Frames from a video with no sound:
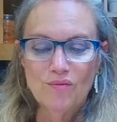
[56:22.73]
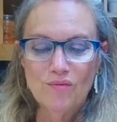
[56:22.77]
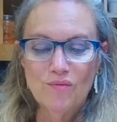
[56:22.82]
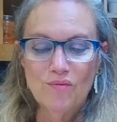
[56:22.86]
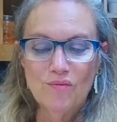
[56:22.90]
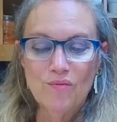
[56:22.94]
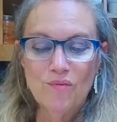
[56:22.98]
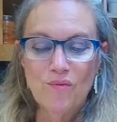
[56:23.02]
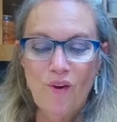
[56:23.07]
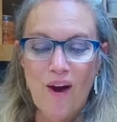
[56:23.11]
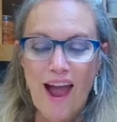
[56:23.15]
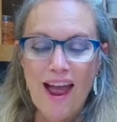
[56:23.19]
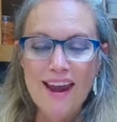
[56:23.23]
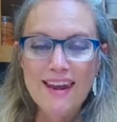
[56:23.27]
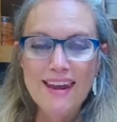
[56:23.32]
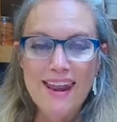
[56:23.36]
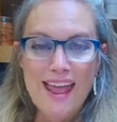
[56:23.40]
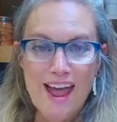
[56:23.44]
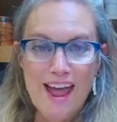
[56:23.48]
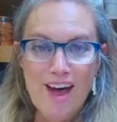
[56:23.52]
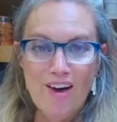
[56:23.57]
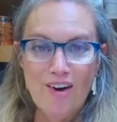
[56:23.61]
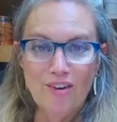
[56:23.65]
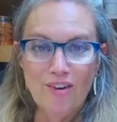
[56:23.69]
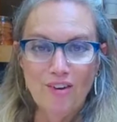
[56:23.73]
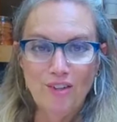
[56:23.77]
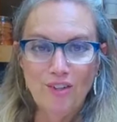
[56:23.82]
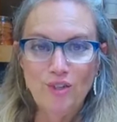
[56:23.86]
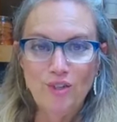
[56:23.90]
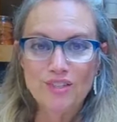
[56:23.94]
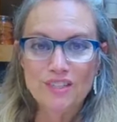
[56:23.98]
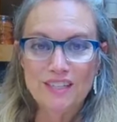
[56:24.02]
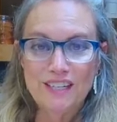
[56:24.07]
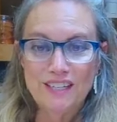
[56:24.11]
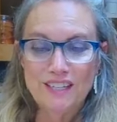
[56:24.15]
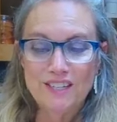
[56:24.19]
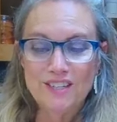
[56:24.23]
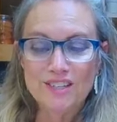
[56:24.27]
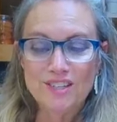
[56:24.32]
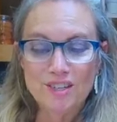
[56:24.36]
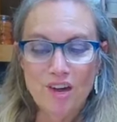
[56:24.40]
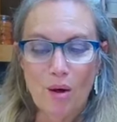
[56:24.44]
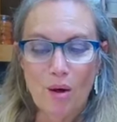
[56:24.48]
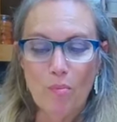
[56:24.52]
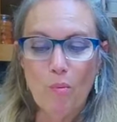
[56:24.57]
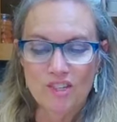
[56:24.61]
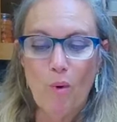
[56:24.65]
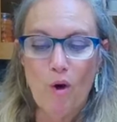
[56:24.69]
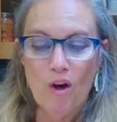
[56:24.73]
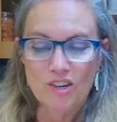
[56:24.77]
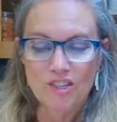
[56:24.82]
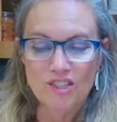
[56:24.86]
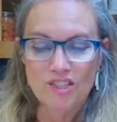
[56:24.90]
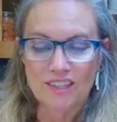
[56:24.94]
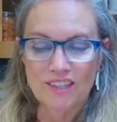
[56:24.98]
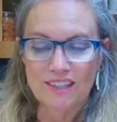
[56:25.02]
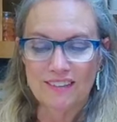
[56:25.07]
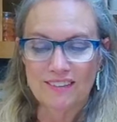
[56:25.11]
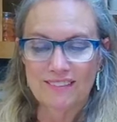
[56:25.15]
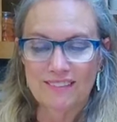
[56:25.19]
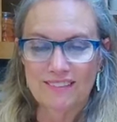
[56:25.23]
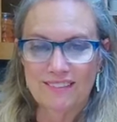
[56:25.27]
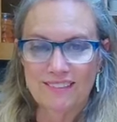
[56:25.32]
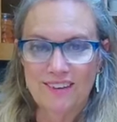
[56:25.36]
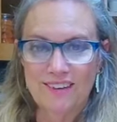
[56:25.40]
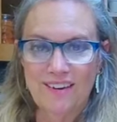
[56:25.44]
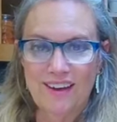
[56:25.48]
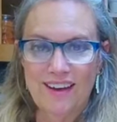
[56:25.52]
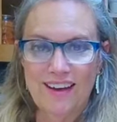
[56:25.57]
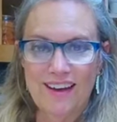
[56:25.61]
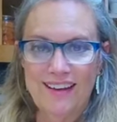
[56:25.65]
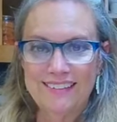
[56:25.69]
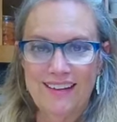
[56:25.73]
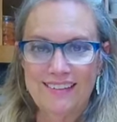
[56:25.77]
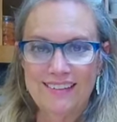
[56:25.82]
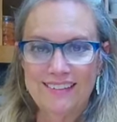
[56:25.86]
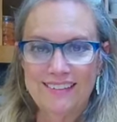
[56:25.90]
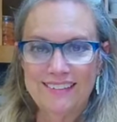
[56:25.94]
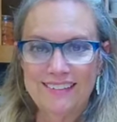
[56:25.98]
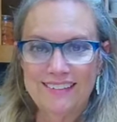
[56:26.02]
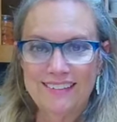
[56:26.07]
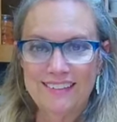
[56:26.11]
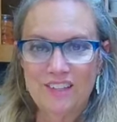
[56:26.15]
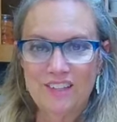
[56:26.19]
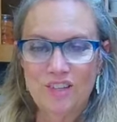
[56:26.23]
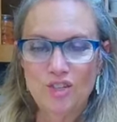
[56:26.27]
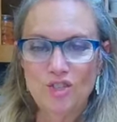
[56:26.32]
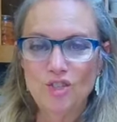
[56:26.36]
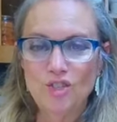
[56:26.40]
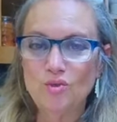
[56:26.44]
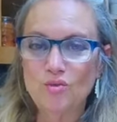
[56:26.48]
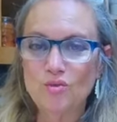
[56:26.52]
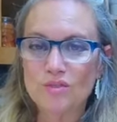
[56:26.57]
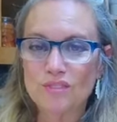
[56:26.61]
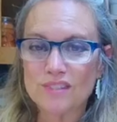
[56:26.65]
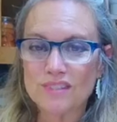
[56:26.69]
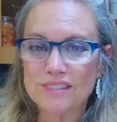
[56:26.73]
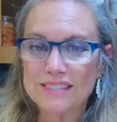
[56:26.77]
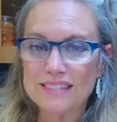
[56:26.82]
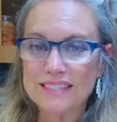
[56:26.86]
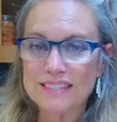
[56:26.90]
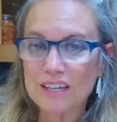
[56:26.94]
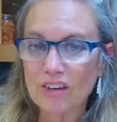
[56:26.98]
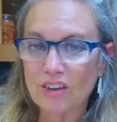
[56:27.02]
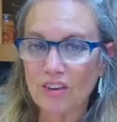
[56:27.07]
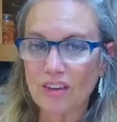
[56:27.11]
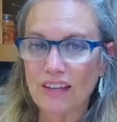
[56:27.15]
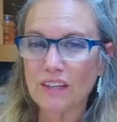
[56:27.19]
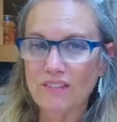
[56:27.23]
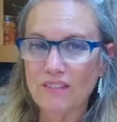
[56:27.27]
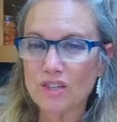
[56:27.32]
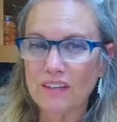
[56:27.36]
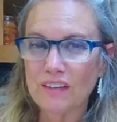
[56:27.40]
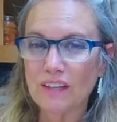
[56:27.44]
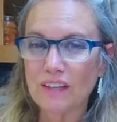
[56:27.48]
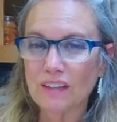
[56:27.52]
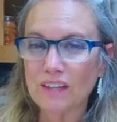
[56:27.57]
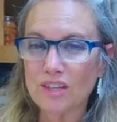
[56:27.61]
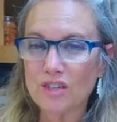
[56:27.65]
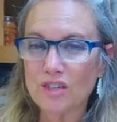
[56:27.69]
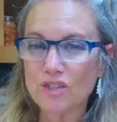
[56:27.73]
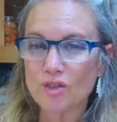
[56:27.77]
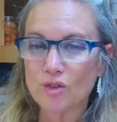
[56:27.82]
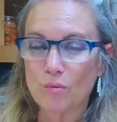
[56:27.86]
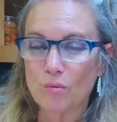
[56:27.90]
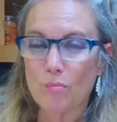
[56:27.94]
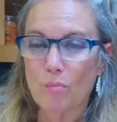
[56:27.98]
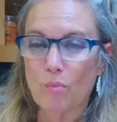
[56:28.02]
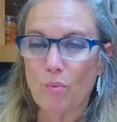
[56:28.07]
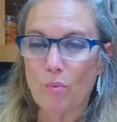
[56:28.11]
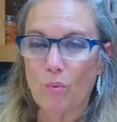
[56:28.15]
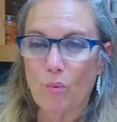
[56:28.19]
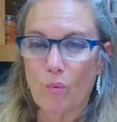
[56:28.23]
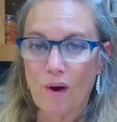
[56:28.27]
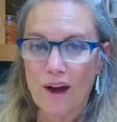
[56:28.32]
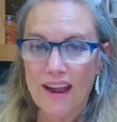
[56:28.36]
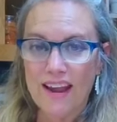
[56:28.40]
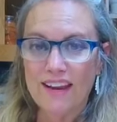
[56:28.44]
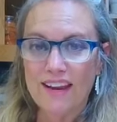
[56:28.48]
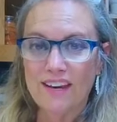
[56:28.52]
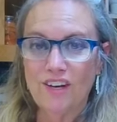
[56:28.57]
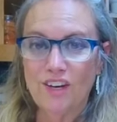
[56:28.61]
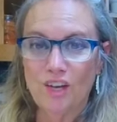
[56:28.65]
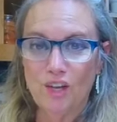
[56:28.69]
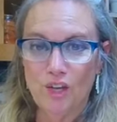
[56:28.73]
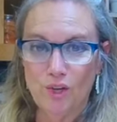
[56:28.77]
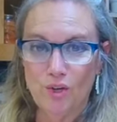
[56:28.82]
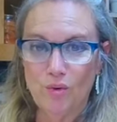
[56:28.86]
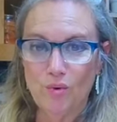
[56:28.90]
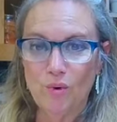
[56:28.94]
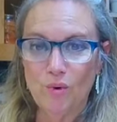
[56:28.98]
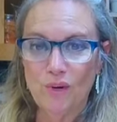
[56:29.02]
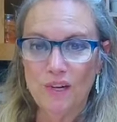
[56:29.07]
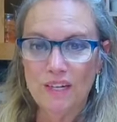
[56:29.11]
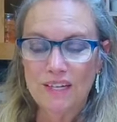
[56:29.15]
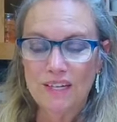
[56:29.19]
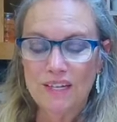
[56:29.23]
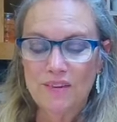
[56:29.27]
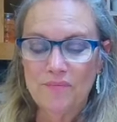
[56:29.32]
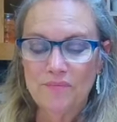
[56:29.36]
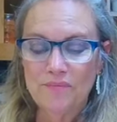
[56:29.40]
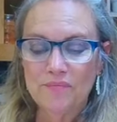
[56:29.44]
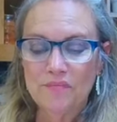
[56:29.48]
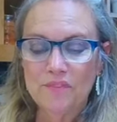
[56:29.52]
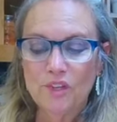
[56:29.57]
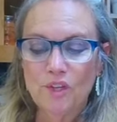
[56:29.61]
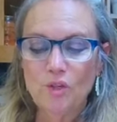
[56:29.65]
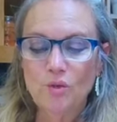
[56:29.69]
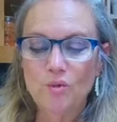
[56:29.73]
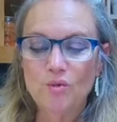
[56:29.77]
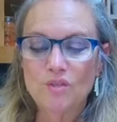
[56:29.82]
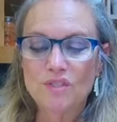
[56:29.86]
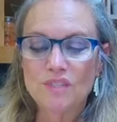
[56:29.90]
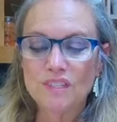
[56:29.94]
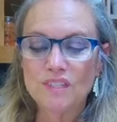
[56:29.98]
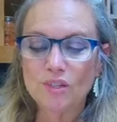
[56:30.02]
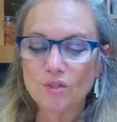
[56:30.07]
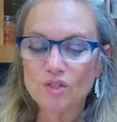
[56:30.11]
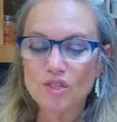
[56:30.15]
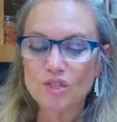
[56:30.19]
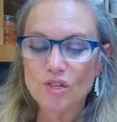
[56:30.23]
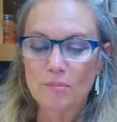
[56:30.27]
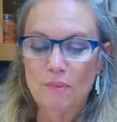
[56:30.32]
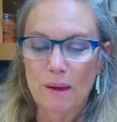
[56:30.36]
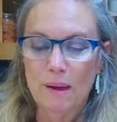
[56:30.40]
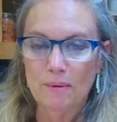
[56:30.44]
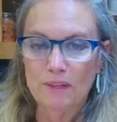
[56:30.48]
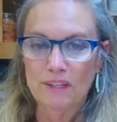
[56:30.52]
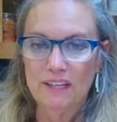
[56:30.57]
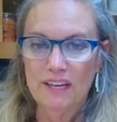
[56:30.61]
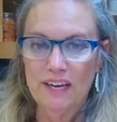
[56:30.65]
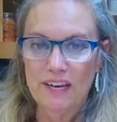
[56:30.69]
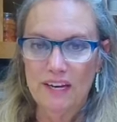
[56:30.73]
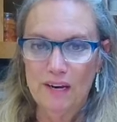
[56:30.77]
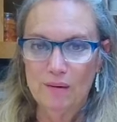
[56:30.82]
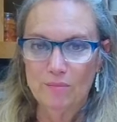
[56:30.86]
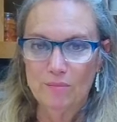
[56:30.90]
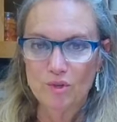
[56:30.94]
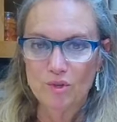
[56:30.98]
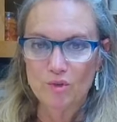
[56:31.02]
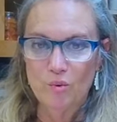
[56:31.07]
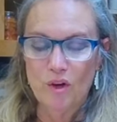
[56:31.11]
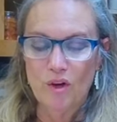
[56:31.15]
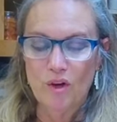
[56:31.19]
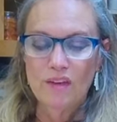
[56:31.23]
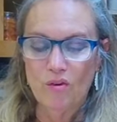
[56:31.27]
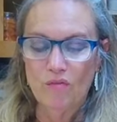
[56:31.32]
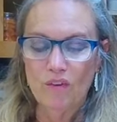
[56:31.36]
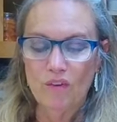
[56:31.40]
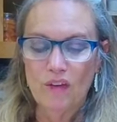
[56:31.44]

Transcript: right now you just need to stop watching, okay? Because you still, even unless you're brand new, you still should be able to get number 12.